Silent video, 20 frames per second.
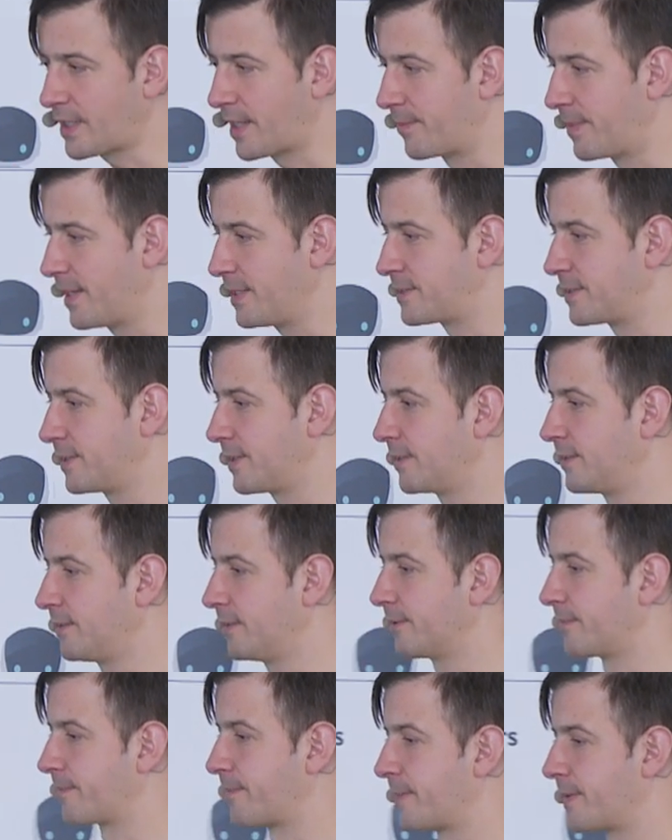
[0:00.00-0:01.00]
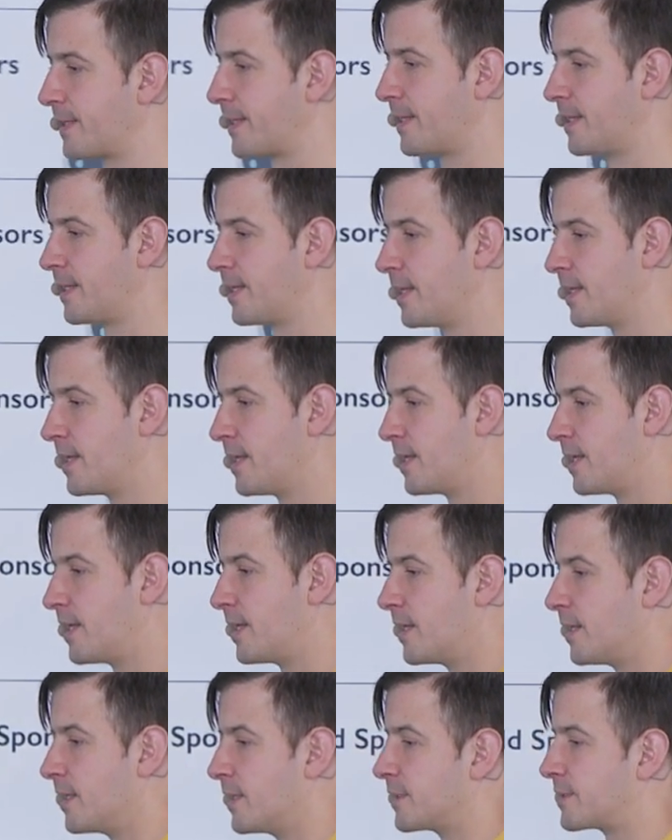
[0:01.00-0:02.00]
Basic idea.
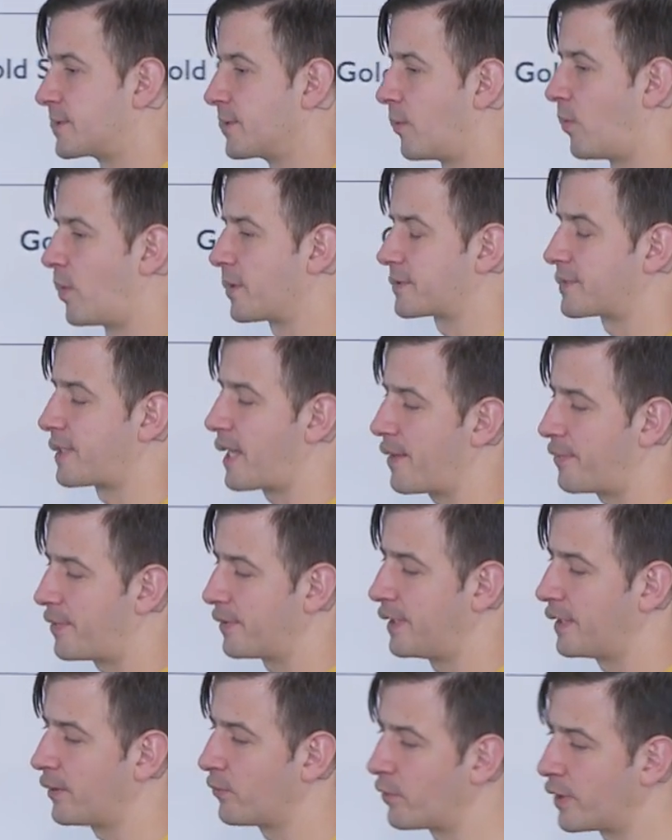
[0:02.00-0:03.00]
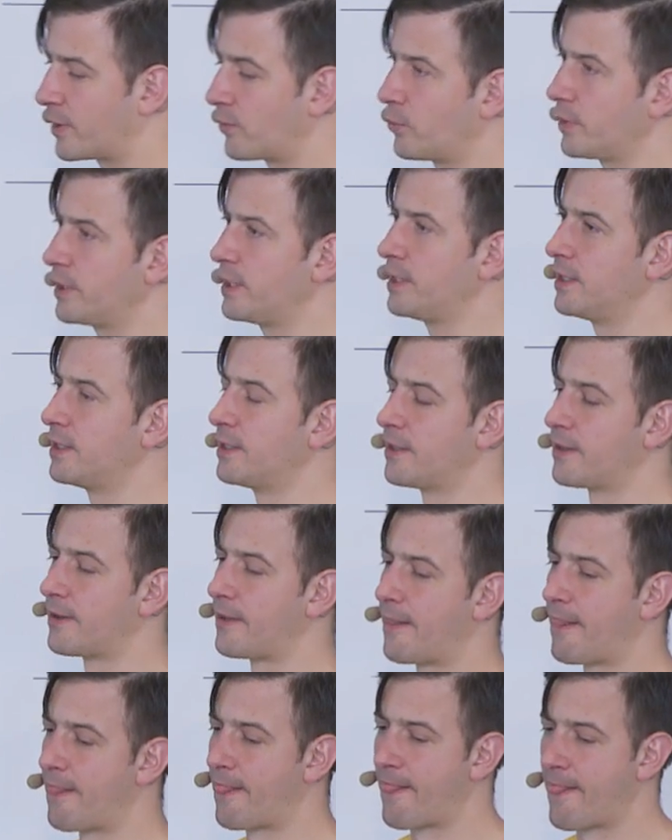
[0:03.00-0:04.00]
So what's happening when we
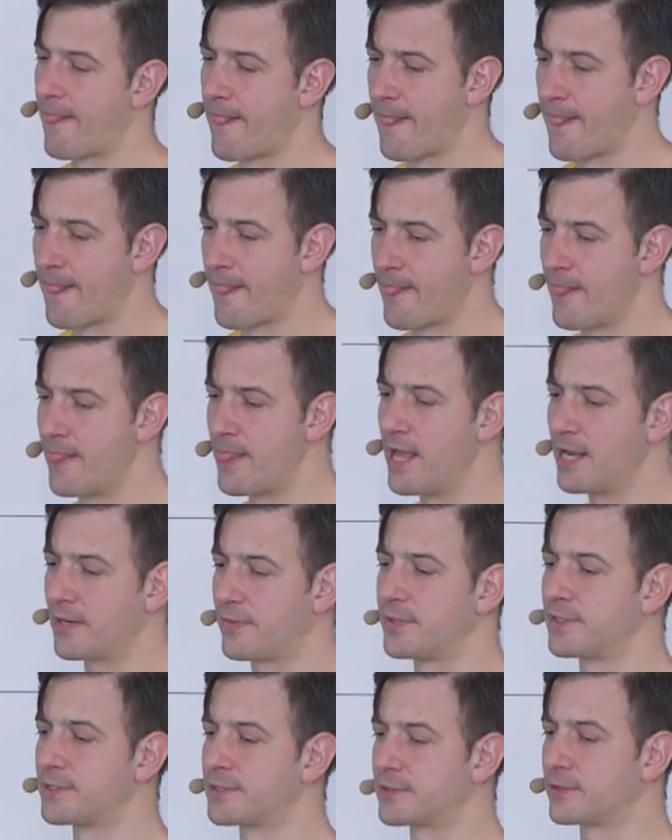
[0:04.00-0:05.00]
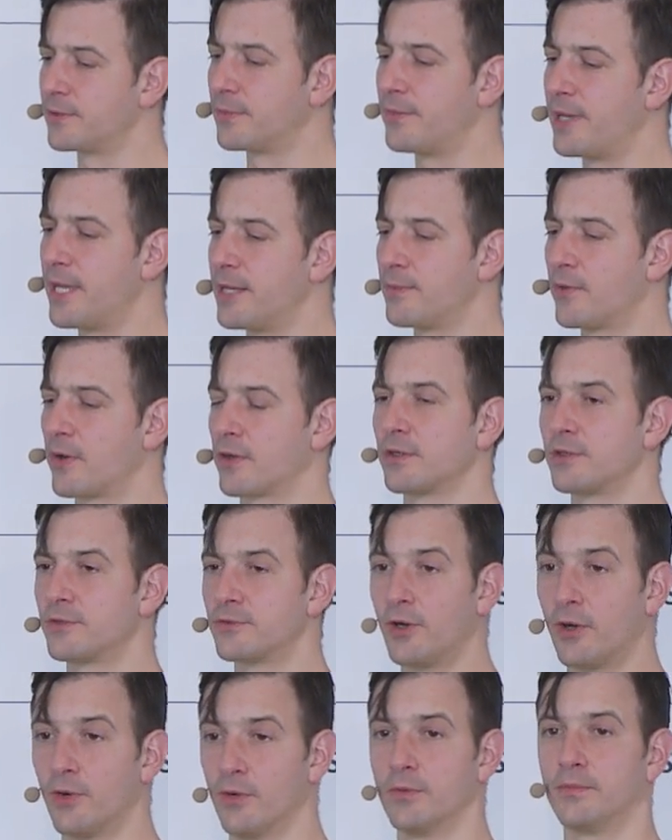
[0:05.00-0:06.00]
let this domain model
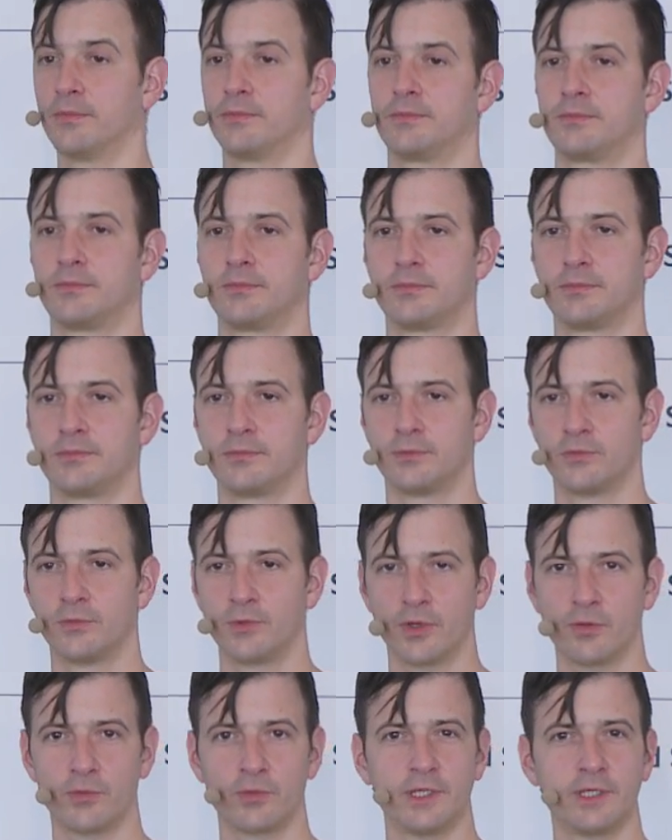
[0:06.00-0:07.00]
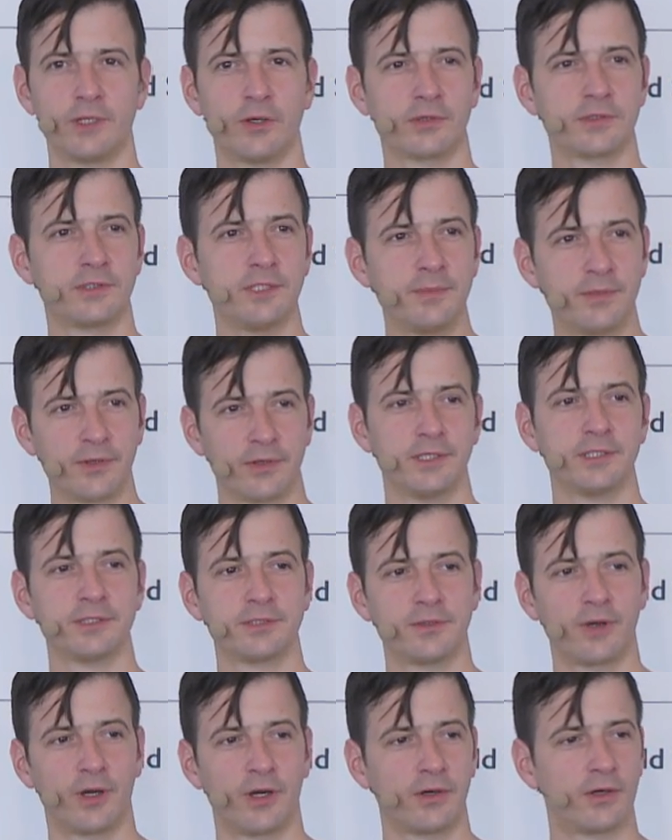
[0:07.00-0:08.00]
grow. When we look deeper
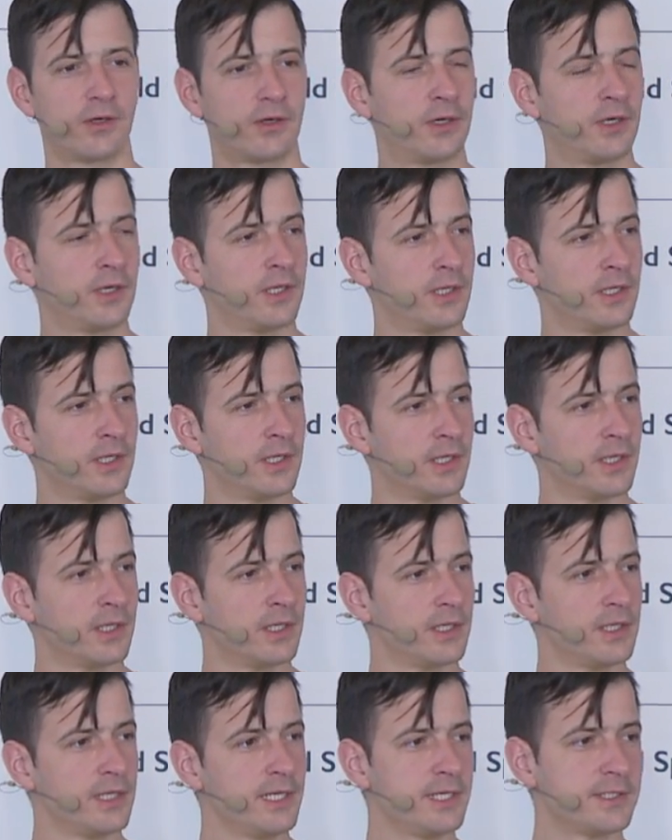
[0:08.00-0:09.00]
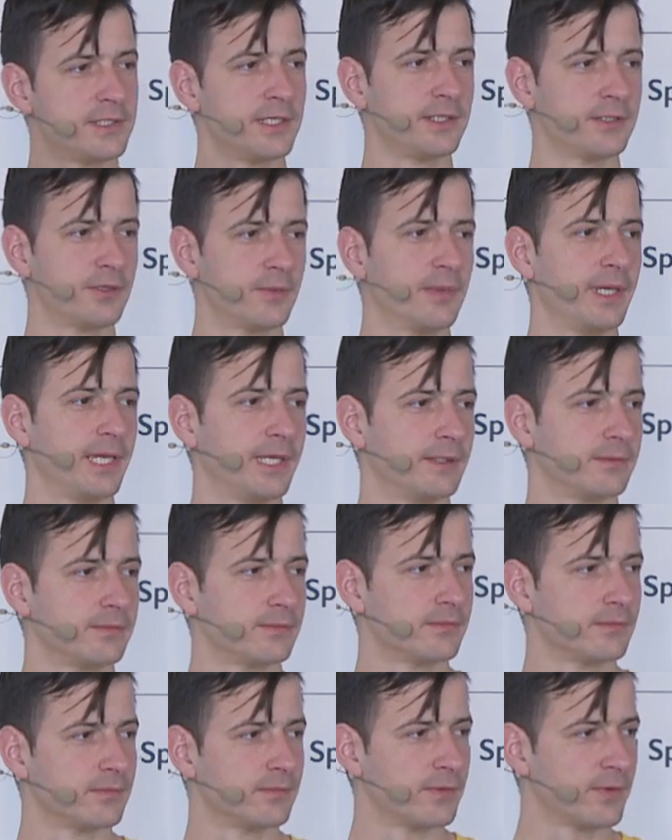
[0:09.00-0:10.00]
into our leasing domain,
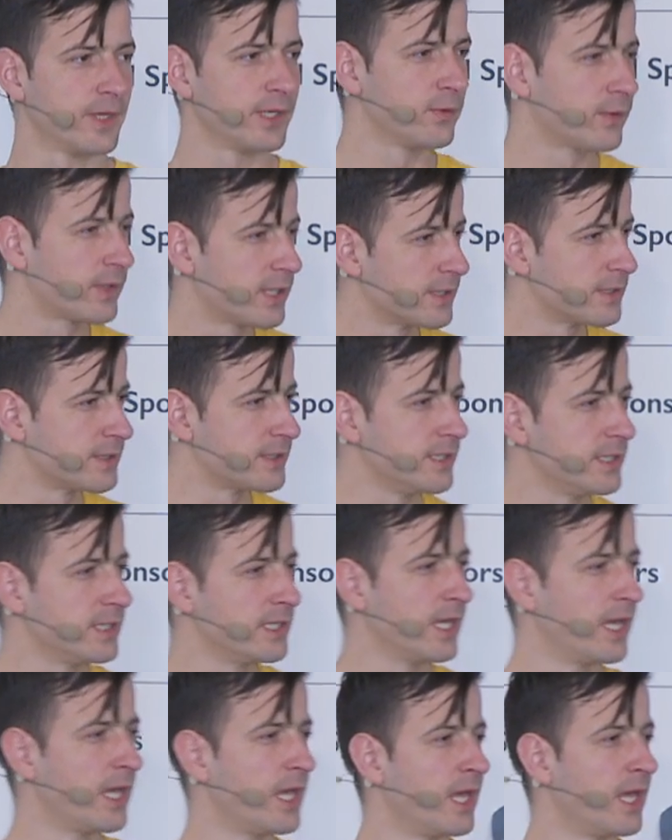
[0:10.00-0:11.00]
then you can see